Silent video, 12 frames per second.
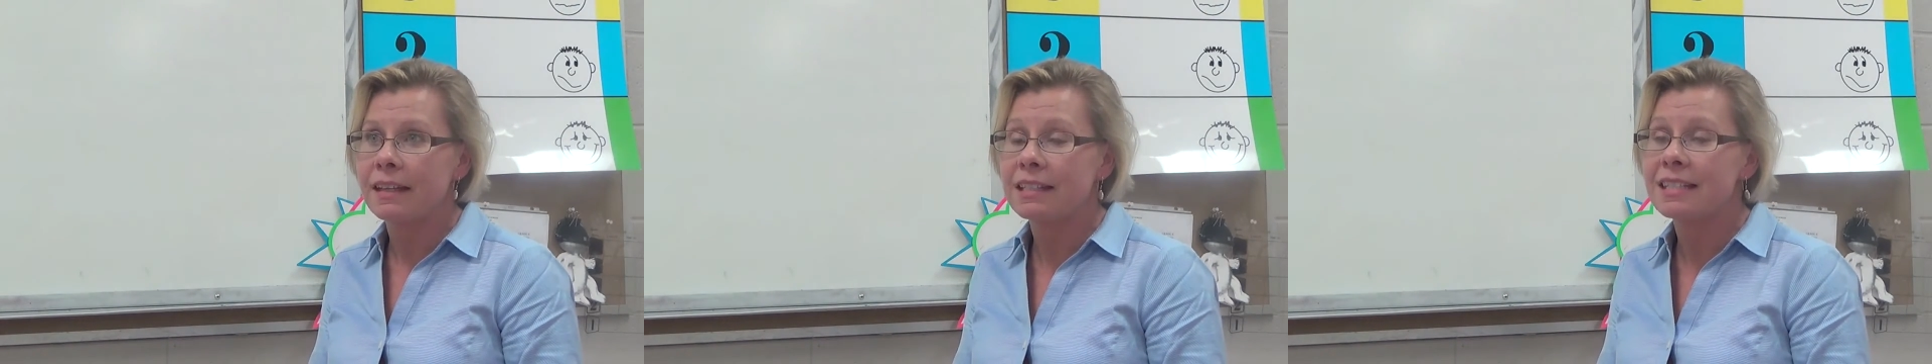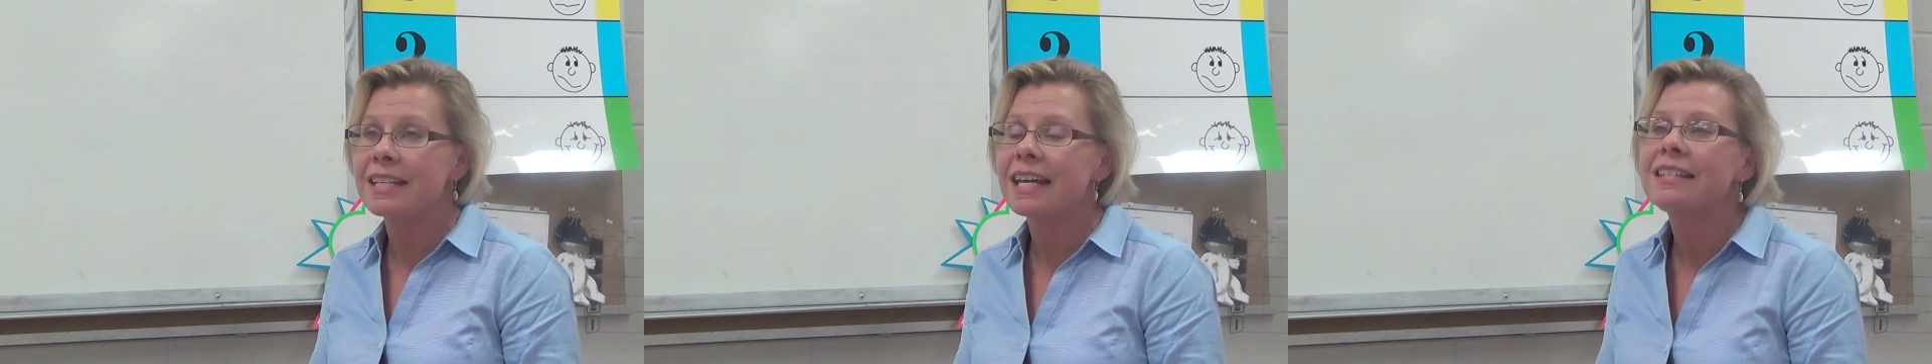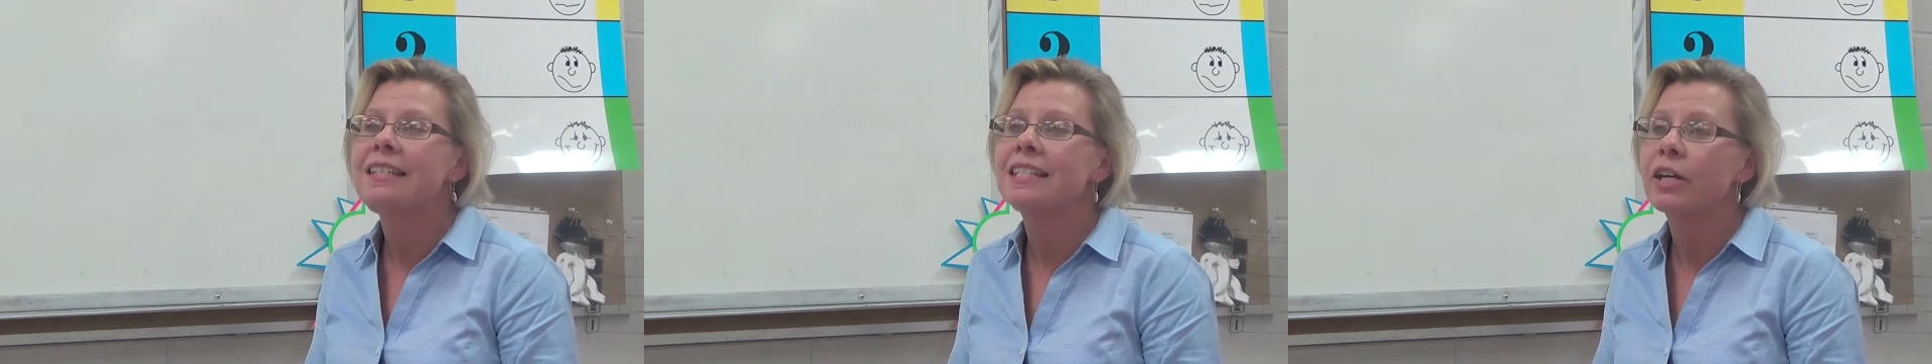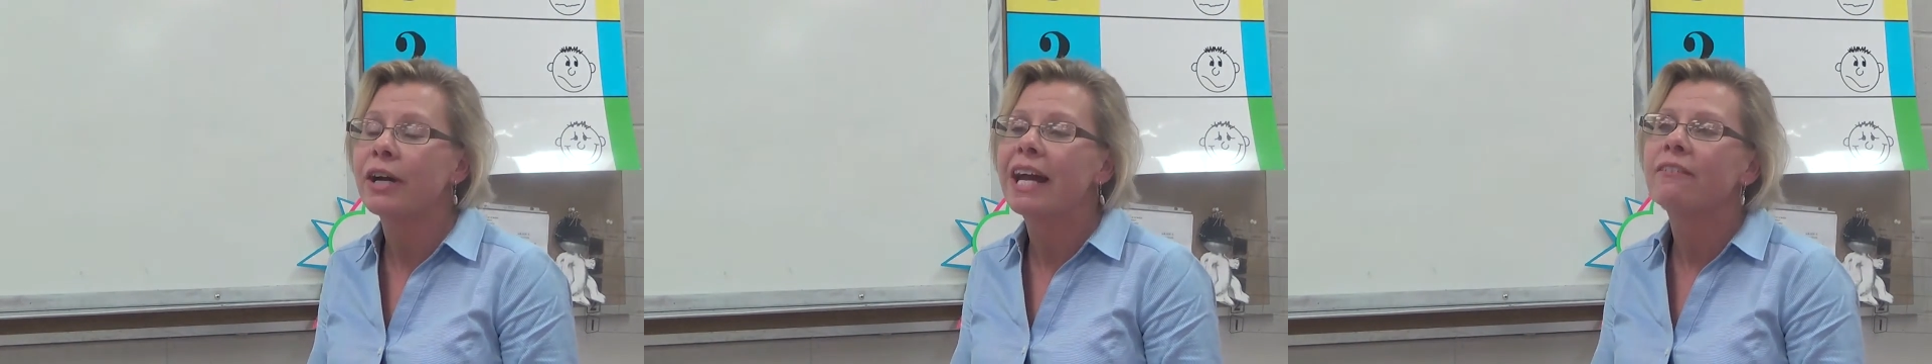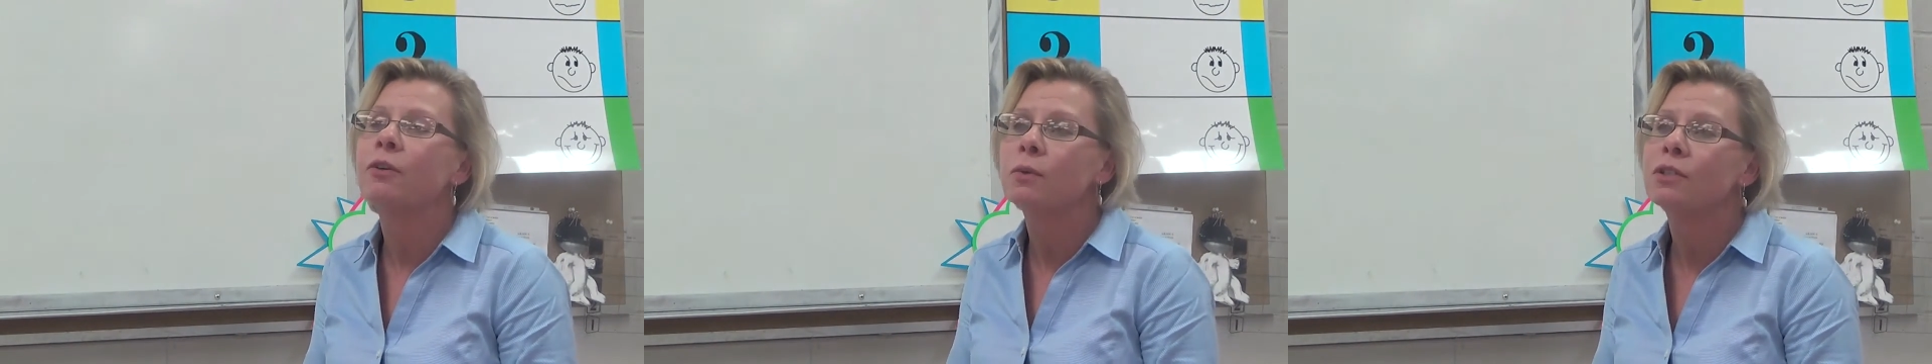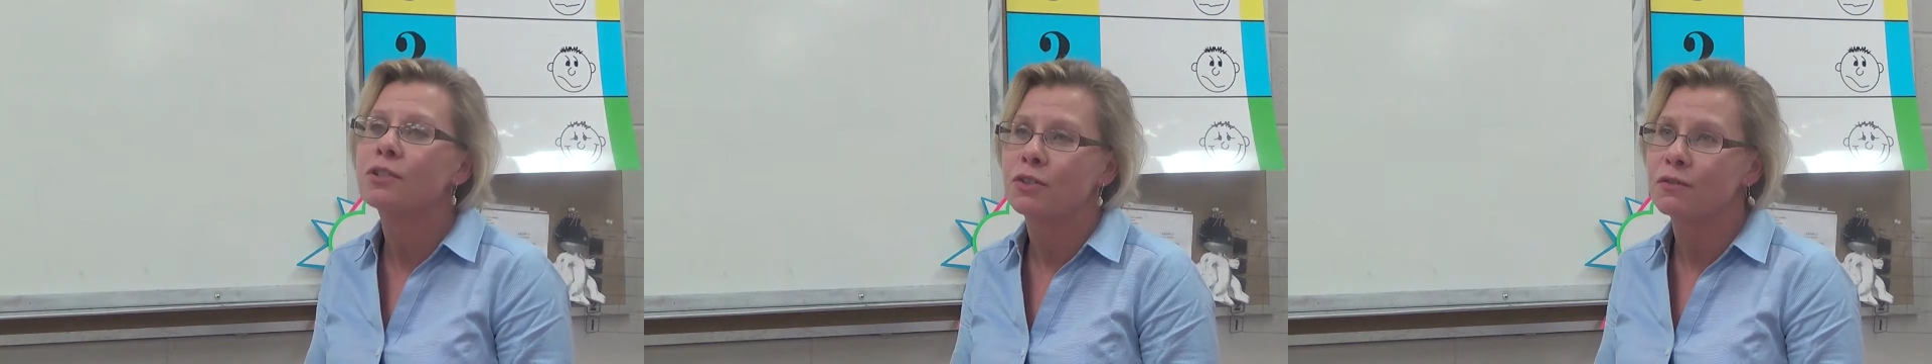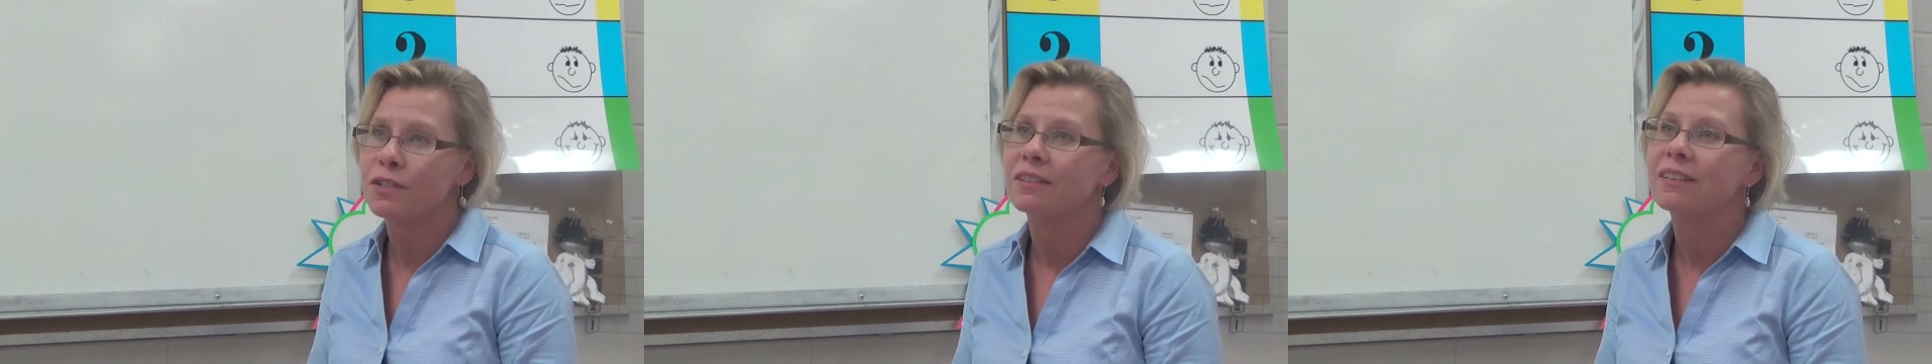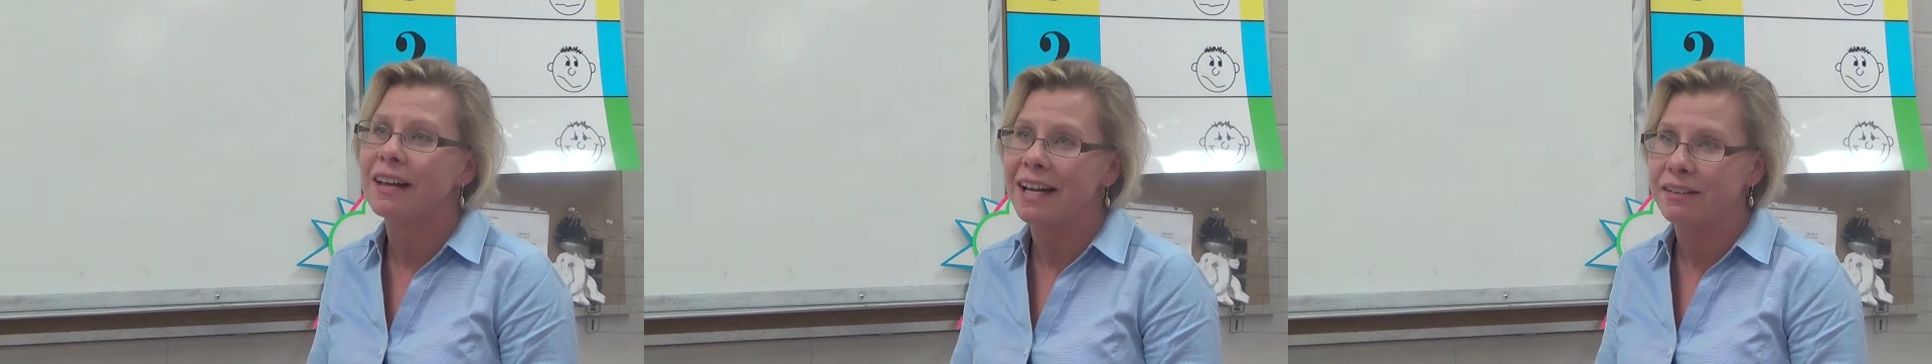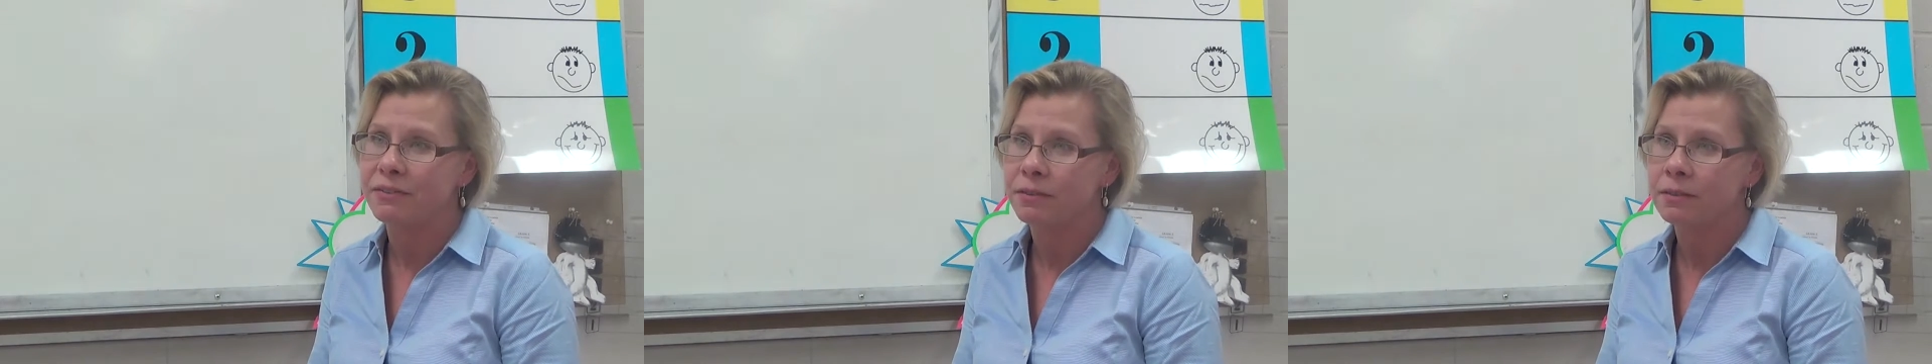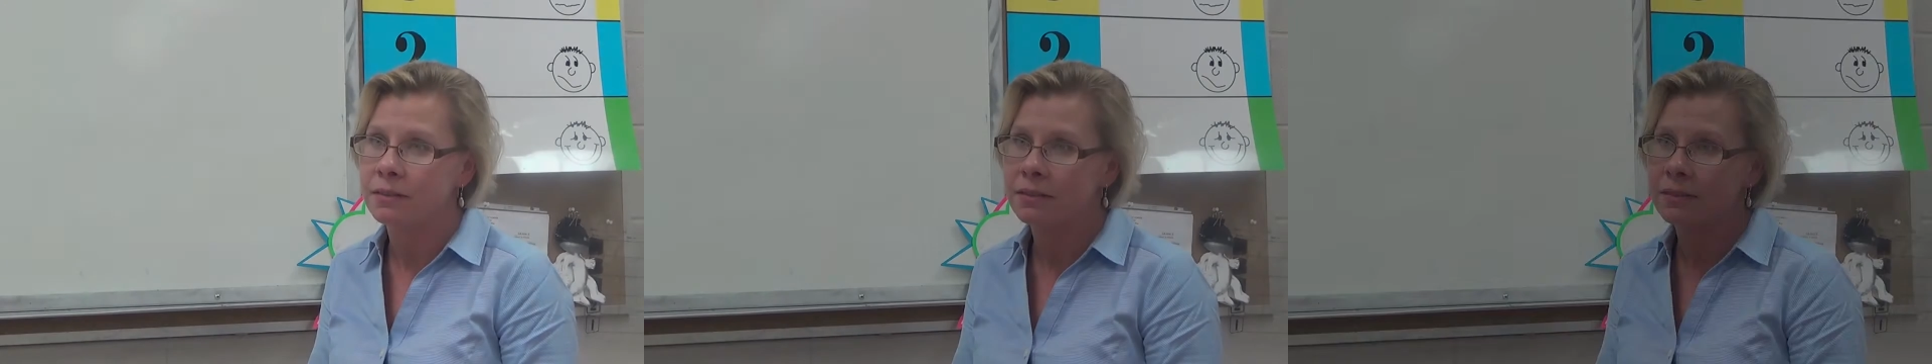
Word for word: It's necessary. Everyone deserves a life.